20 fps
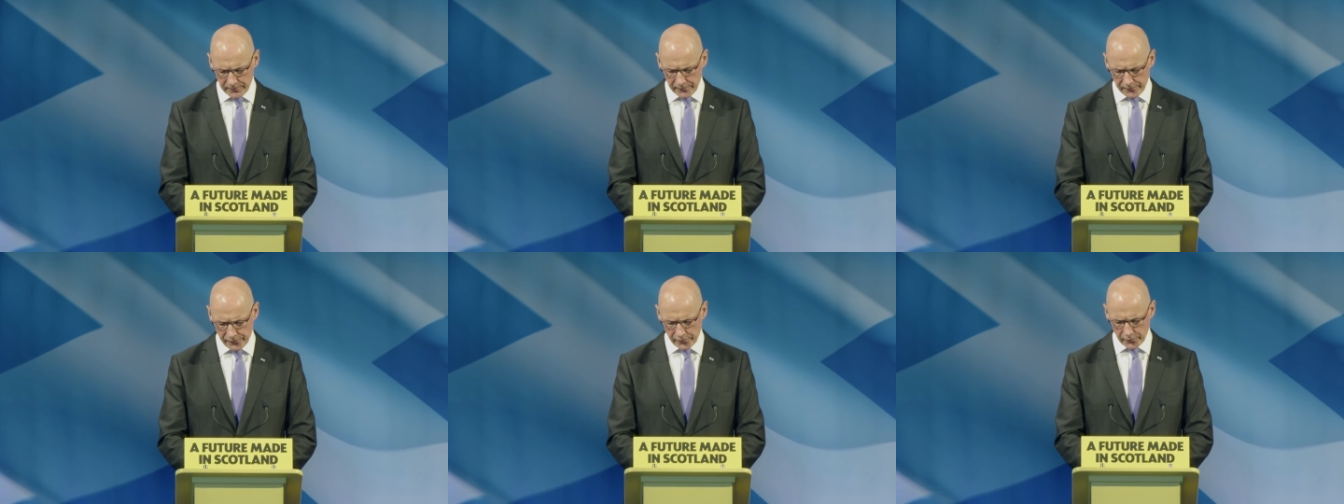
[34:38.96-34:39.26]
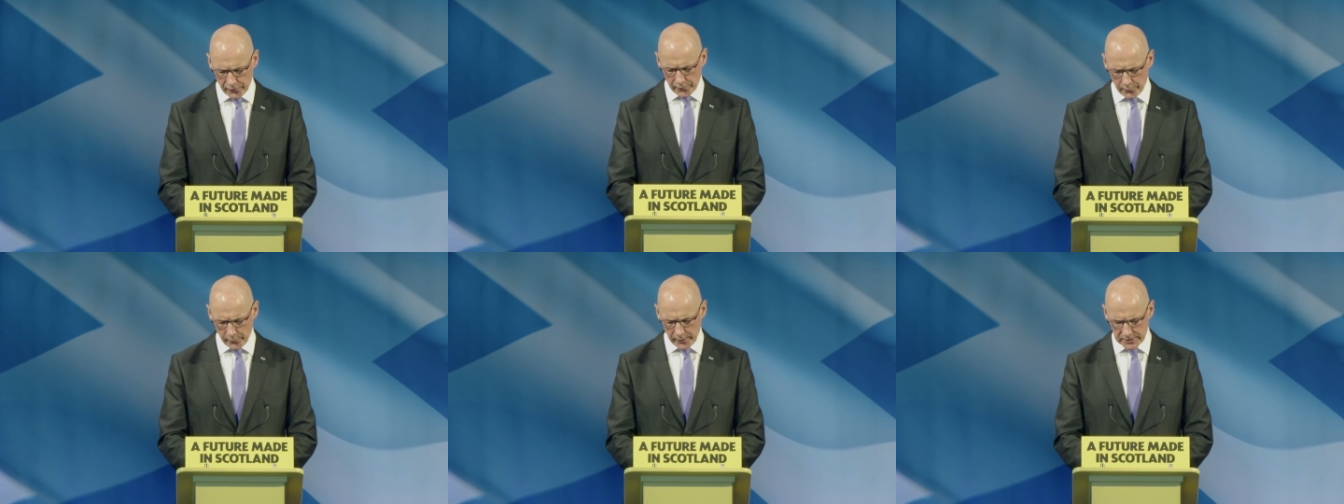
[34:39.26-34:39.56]

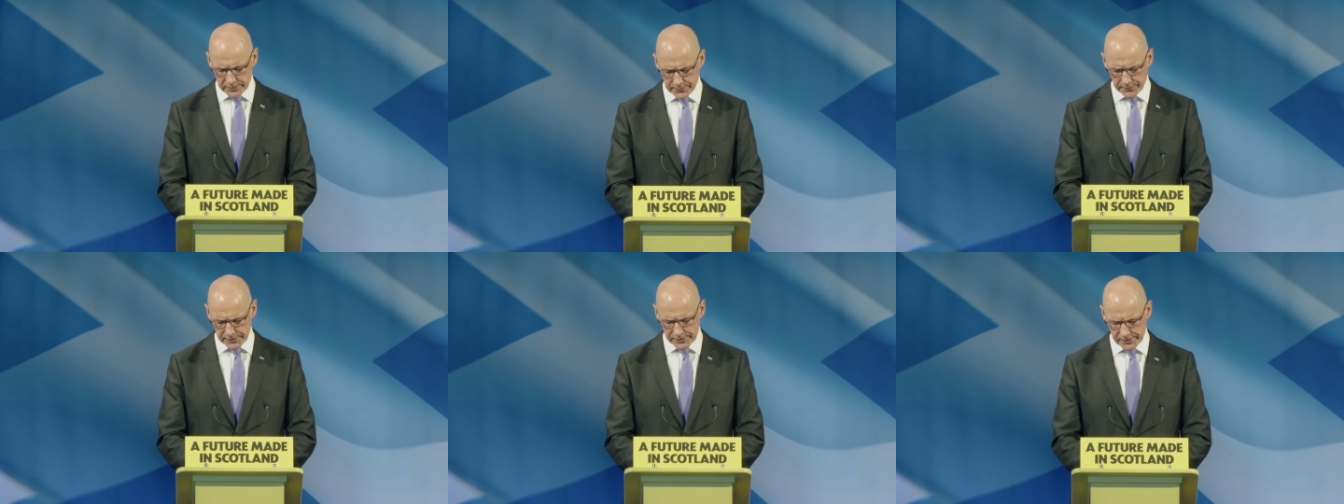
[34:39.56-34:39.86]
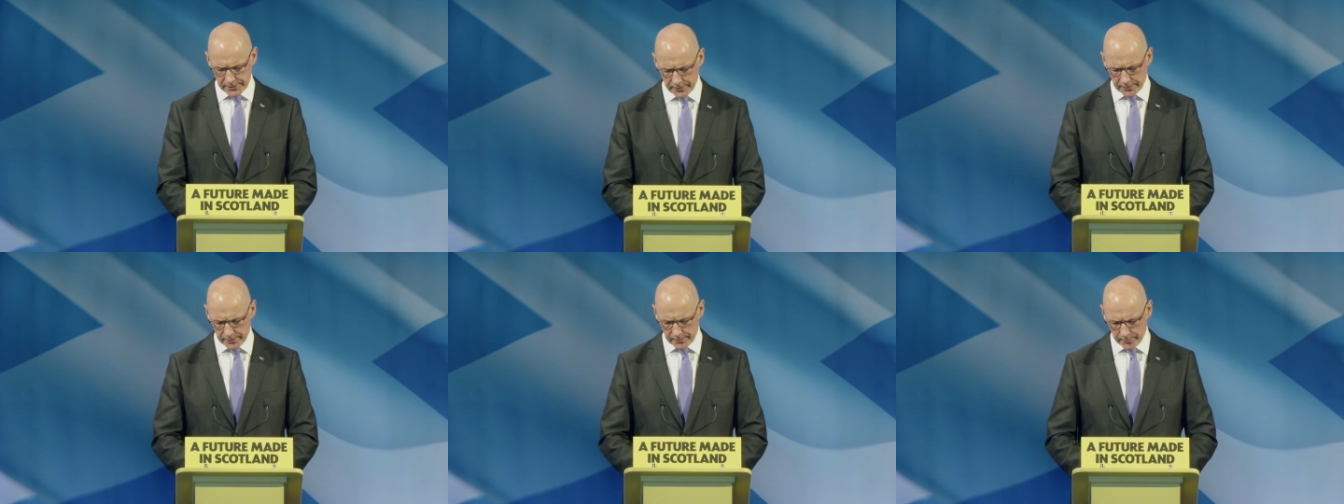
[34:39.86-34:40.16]
for the
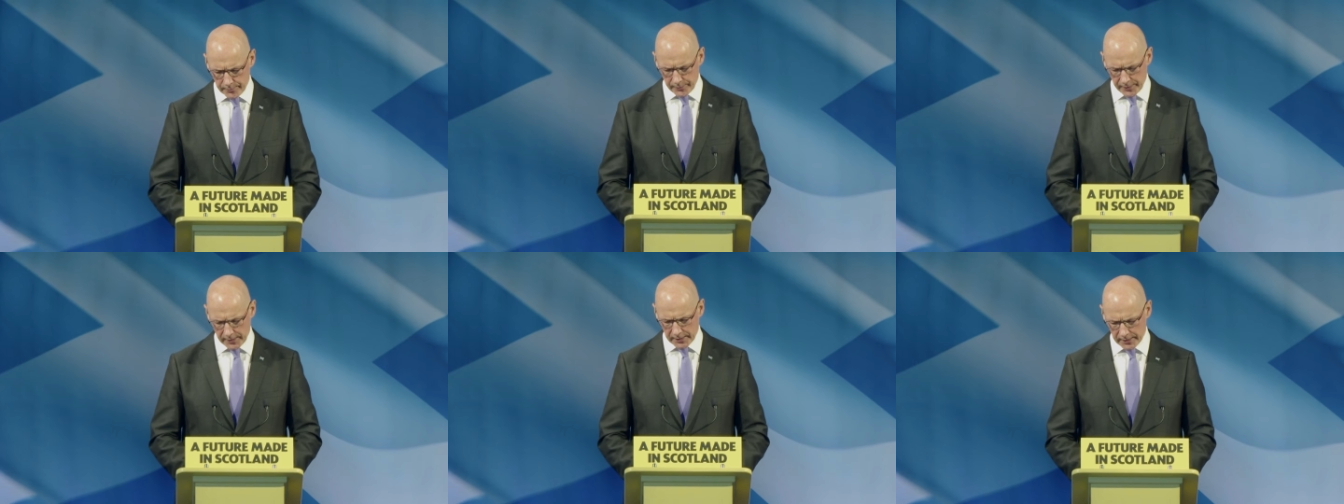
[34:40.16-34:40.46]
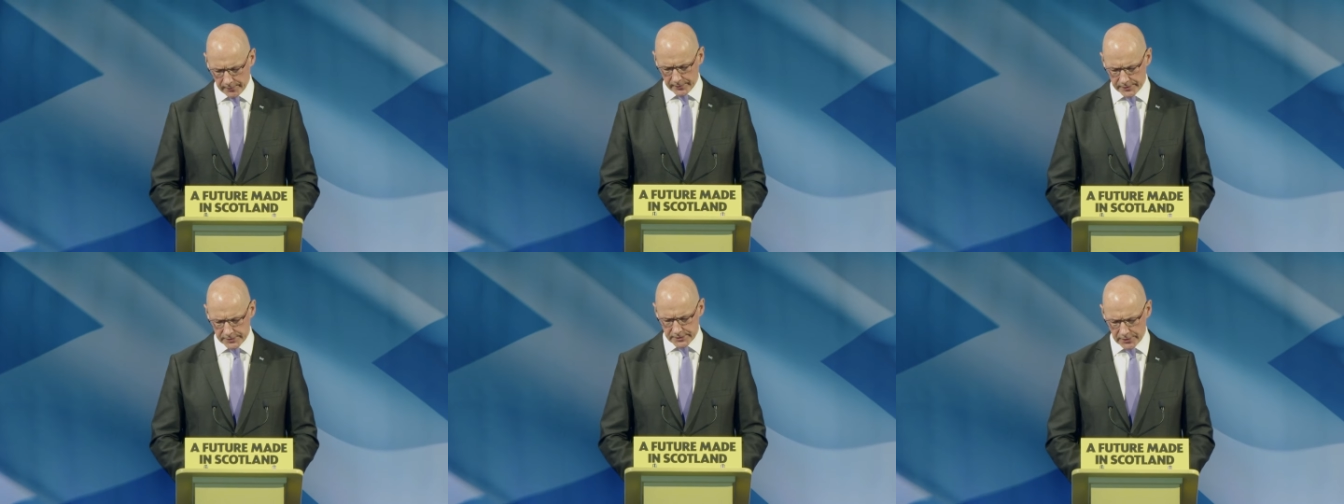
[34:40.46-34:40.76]
Westminster
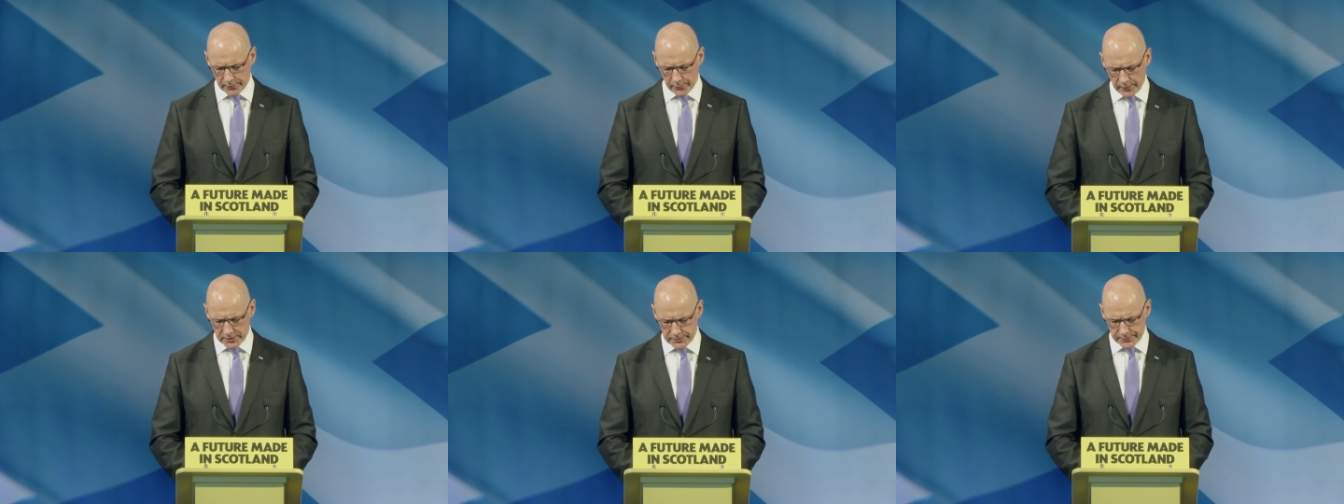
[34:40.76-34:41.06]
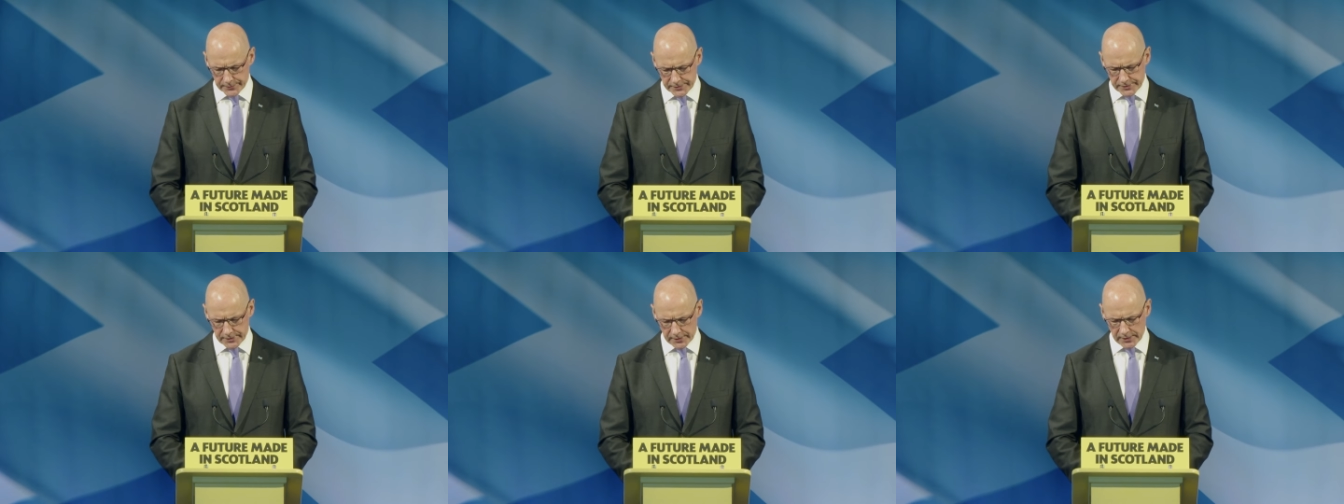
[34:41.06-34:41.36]
Parliament and the
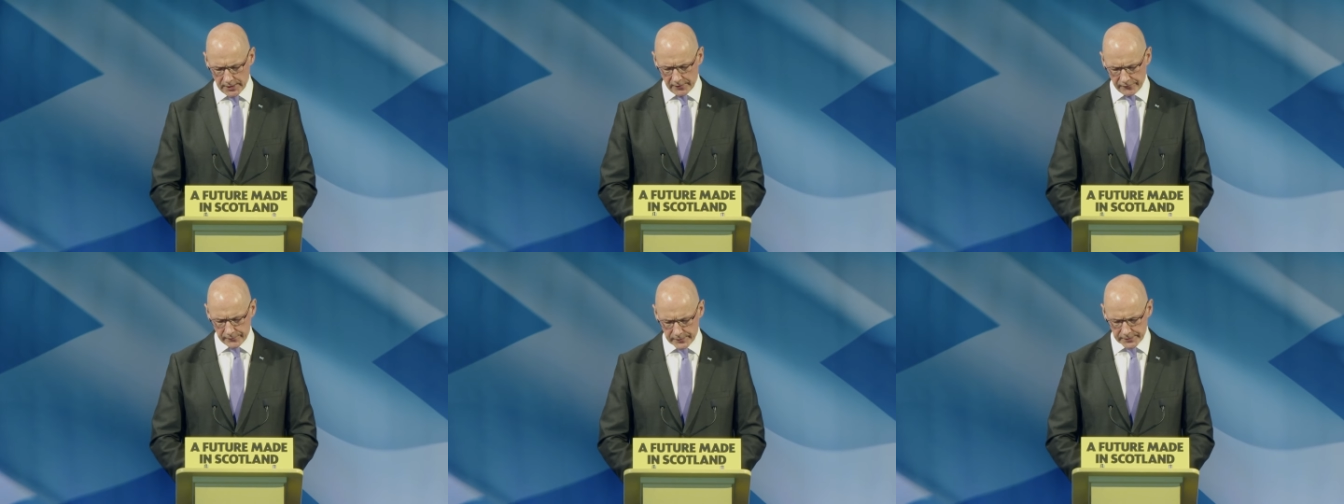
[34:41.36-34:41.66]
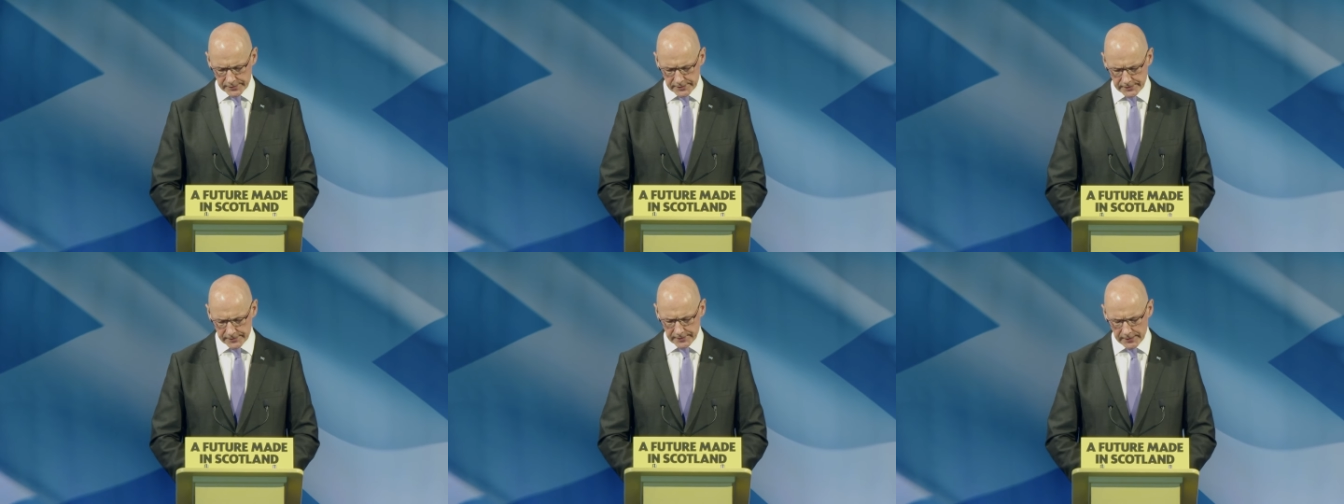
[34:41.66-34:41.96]
Westminster
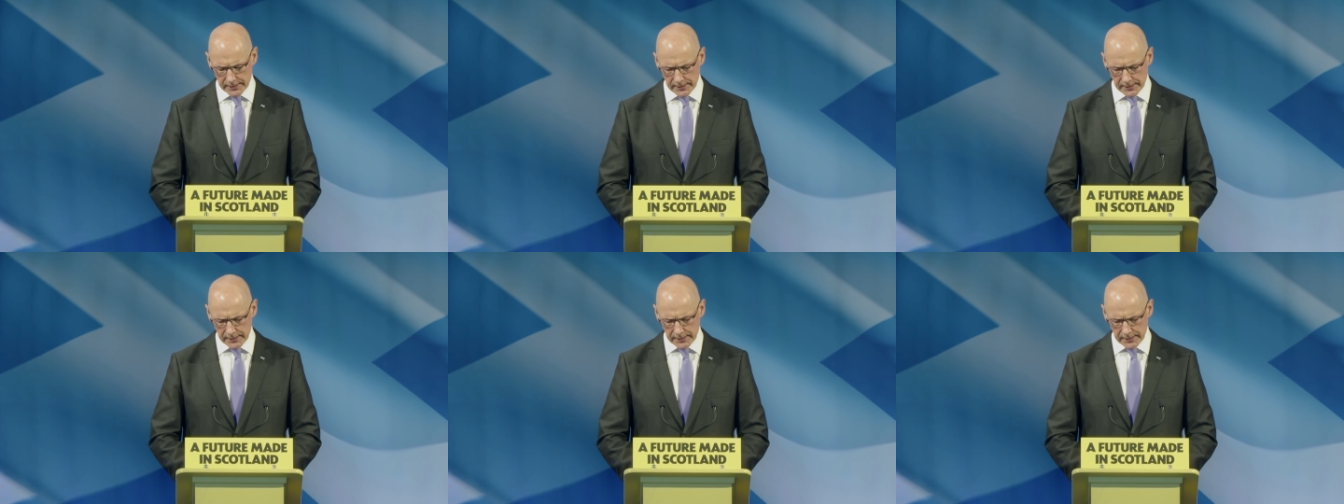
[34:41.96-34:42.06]
Government.